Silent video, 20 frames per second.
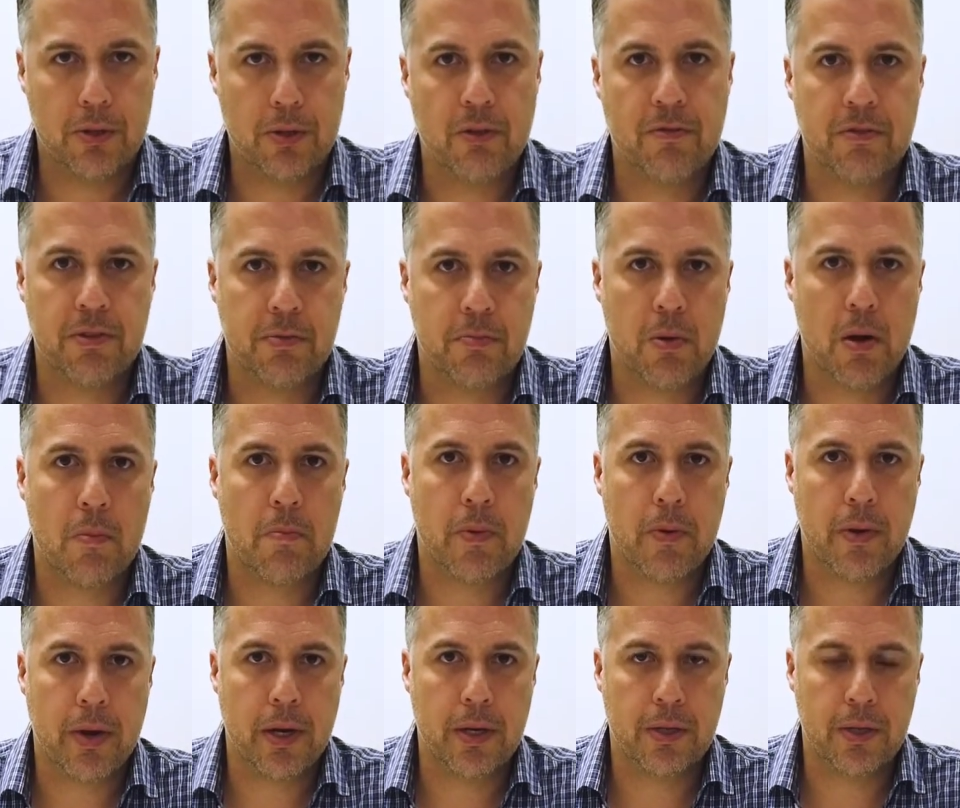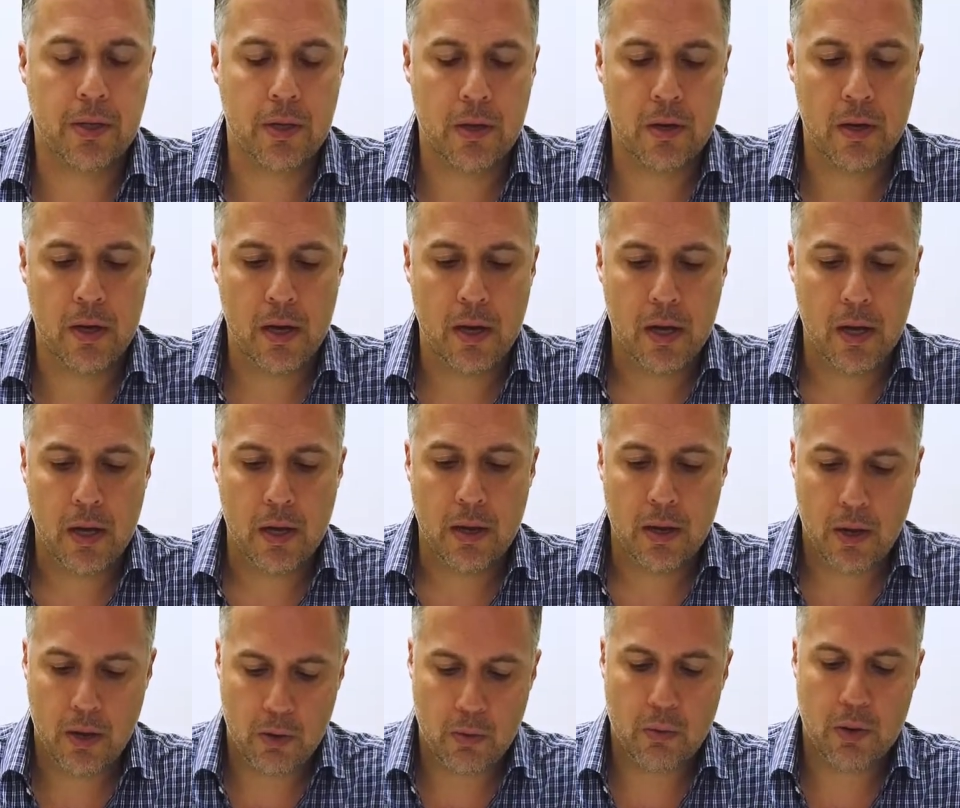Surface preparation,
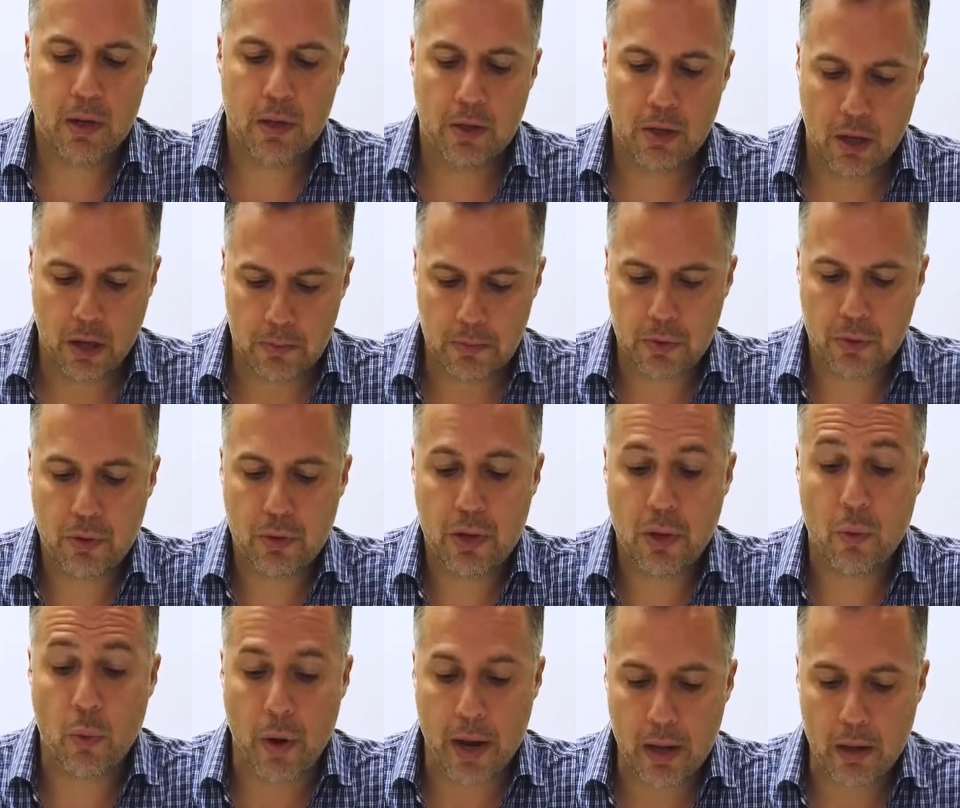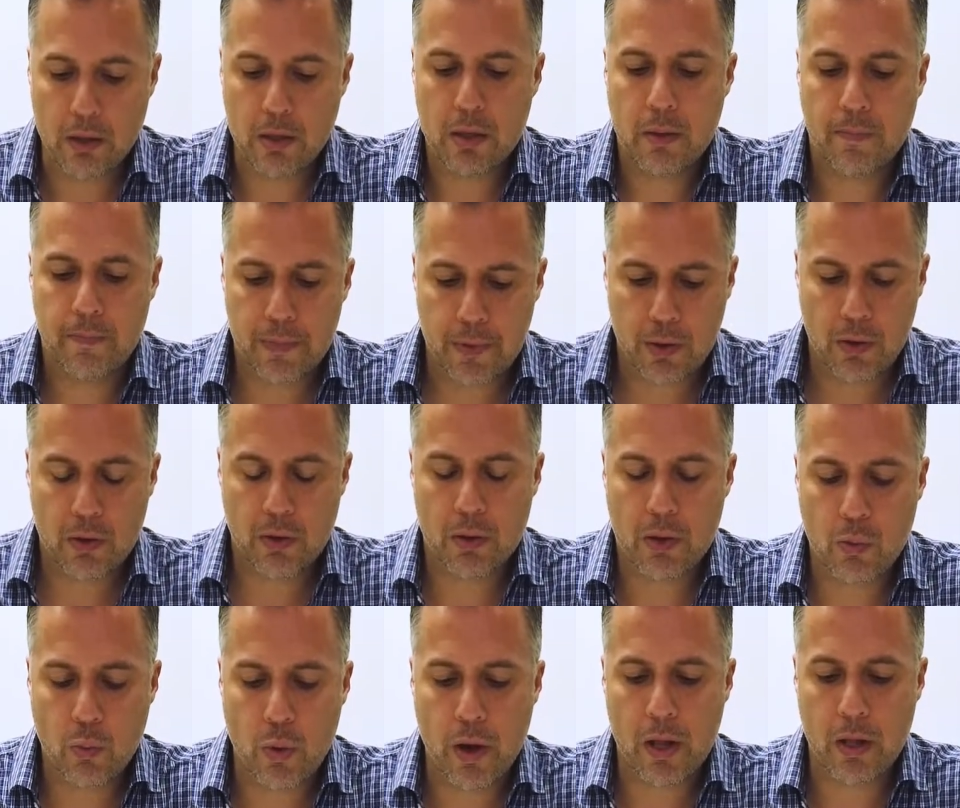you know, when it comes to the weld, you know,
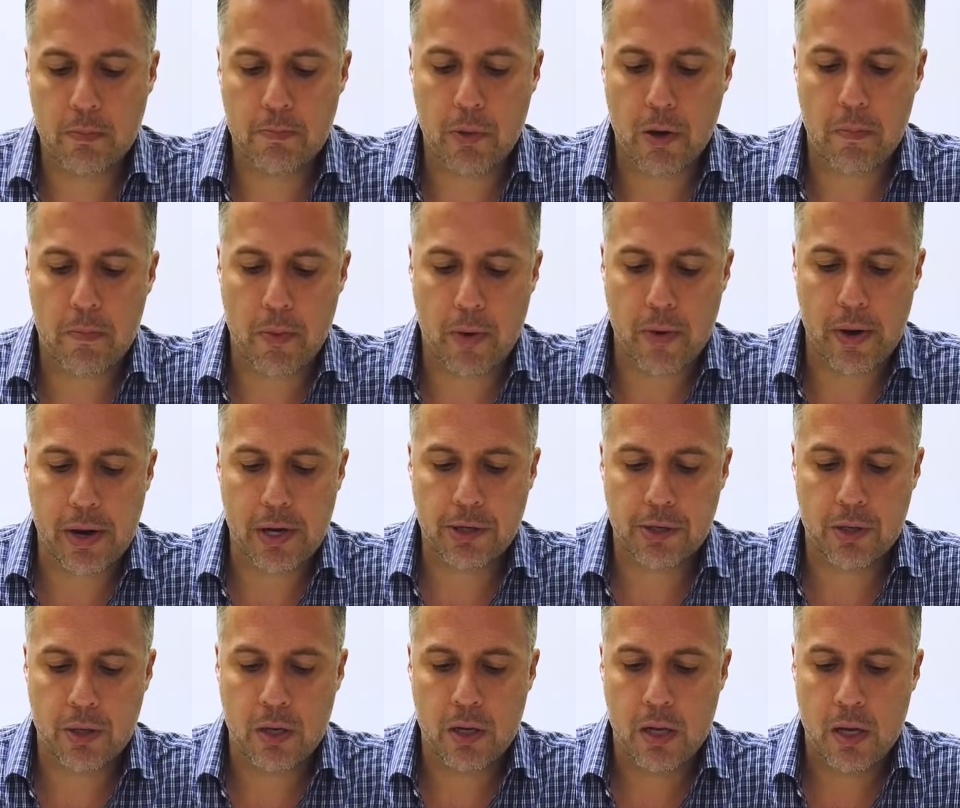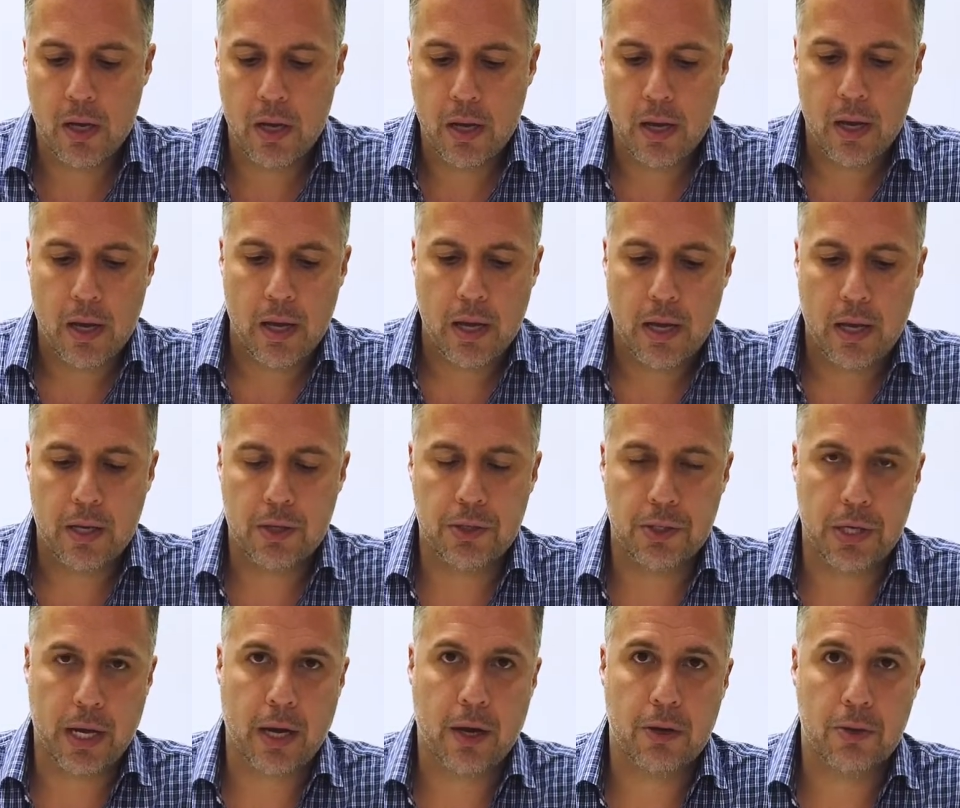the weld preparation
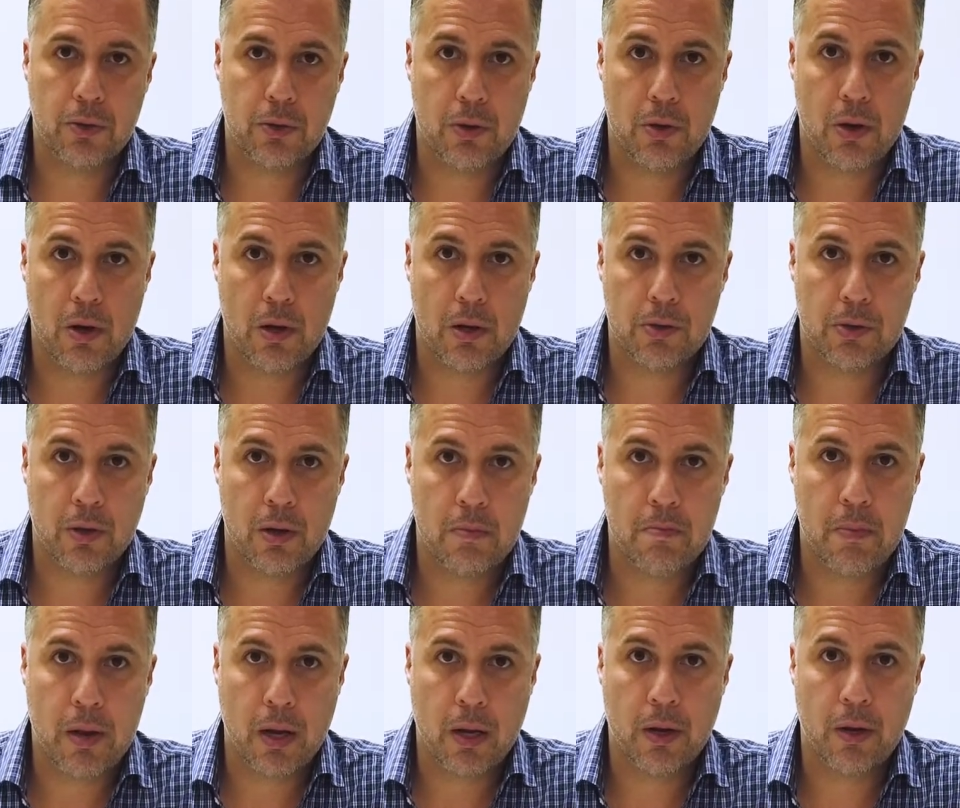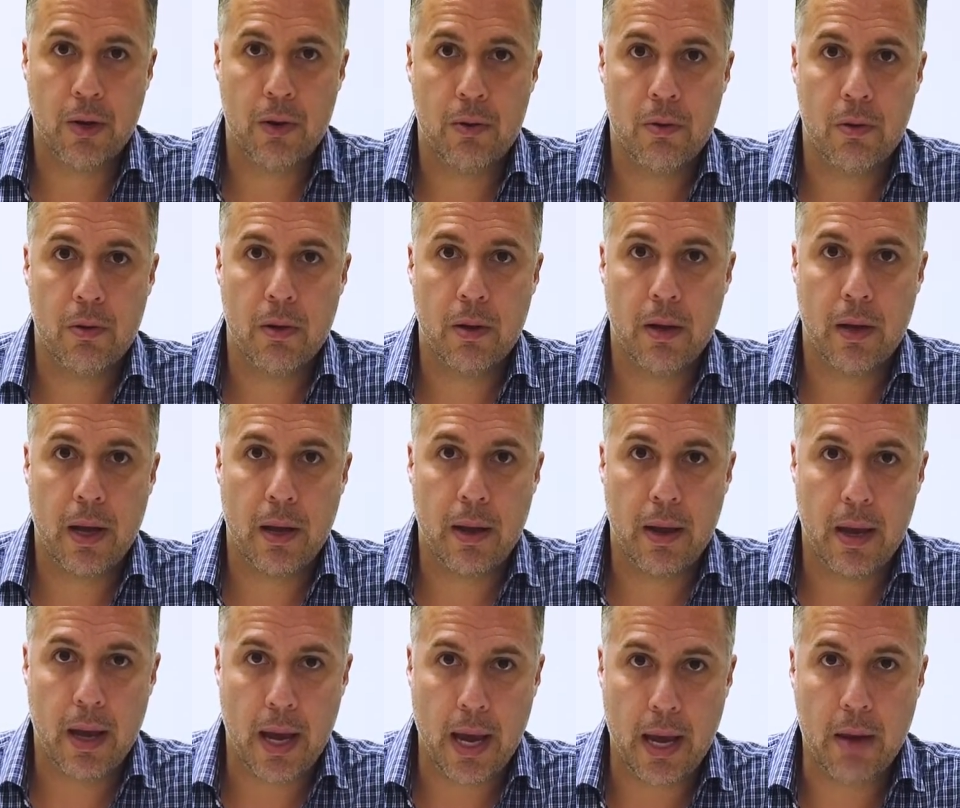is second to none. It's going to make you
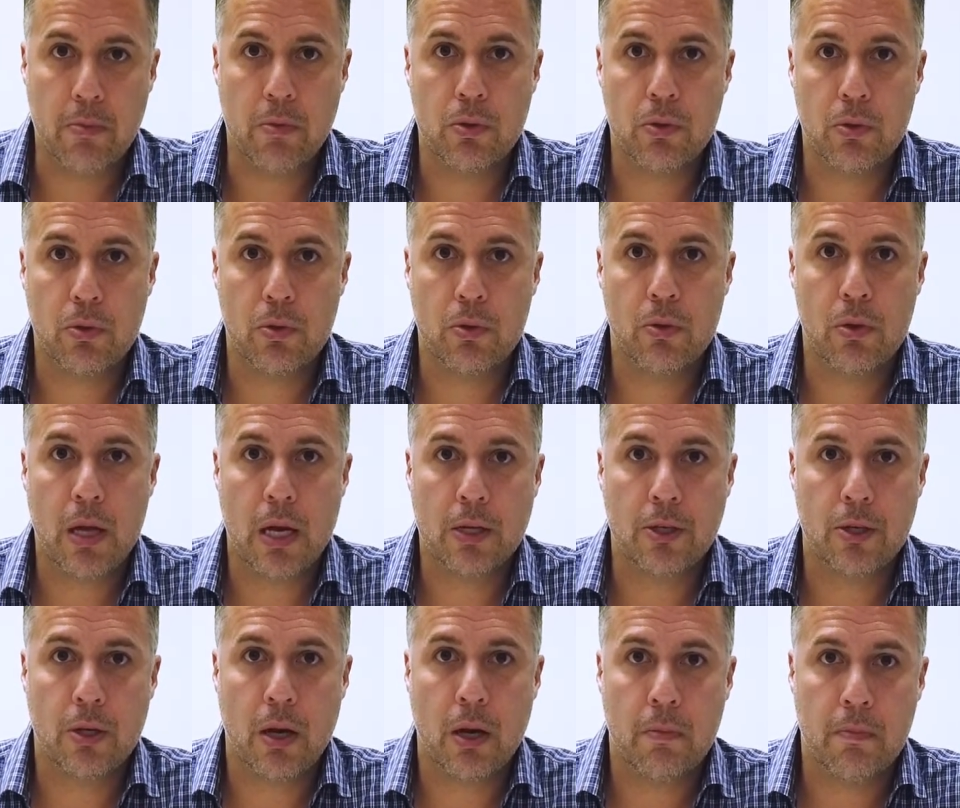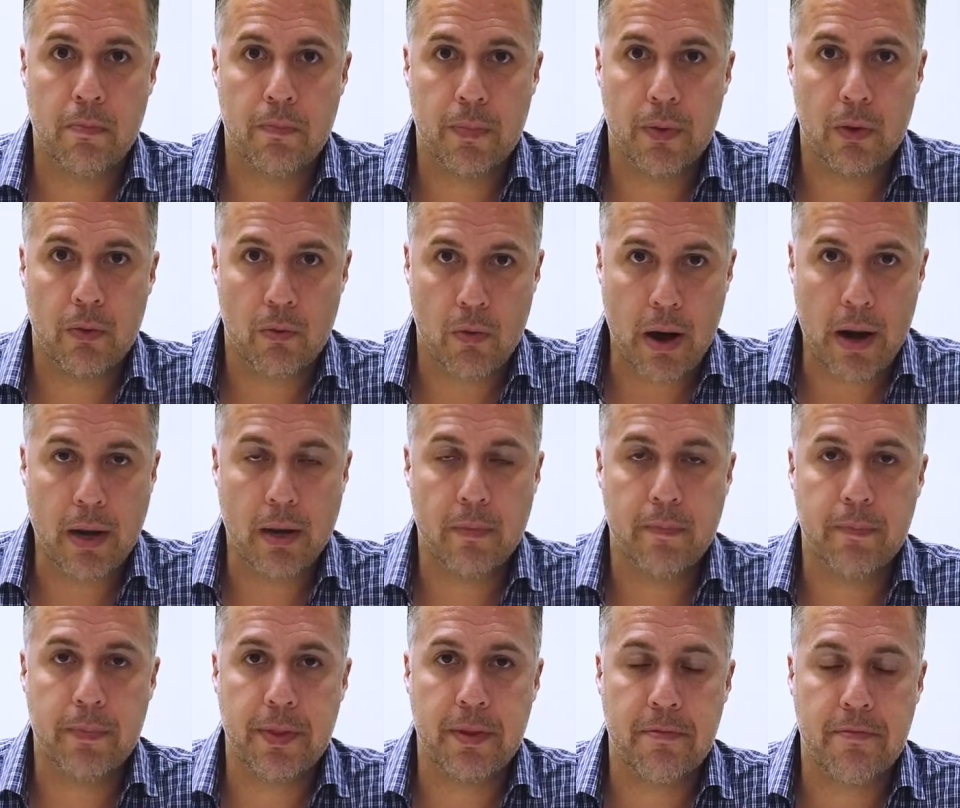able to do that job right
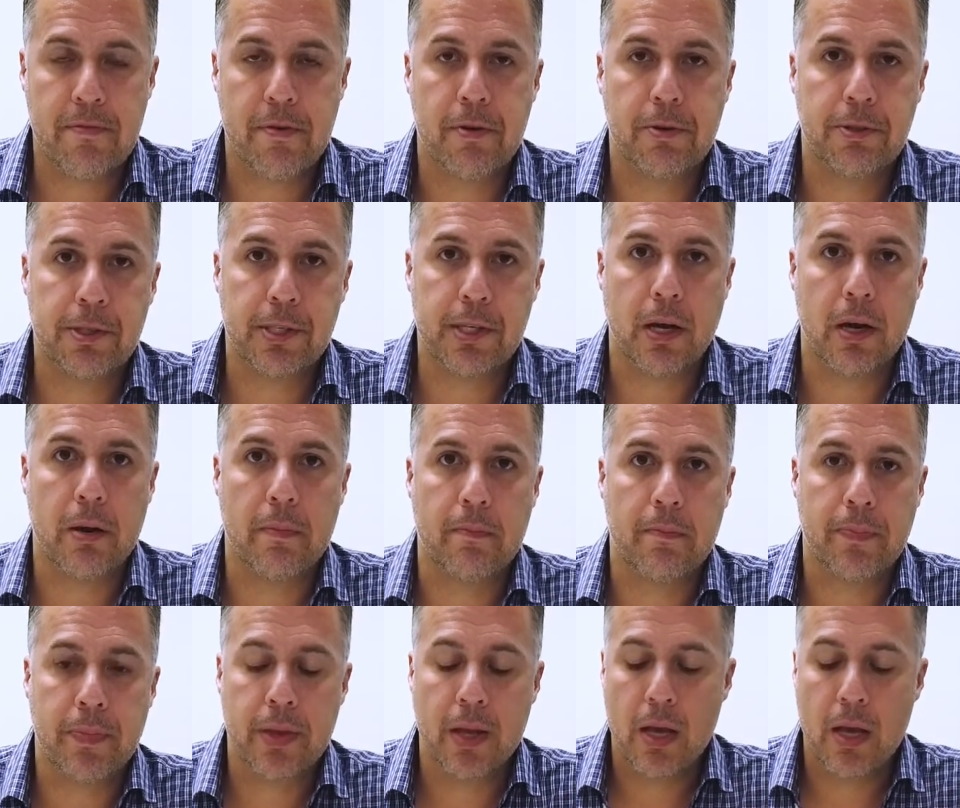the first time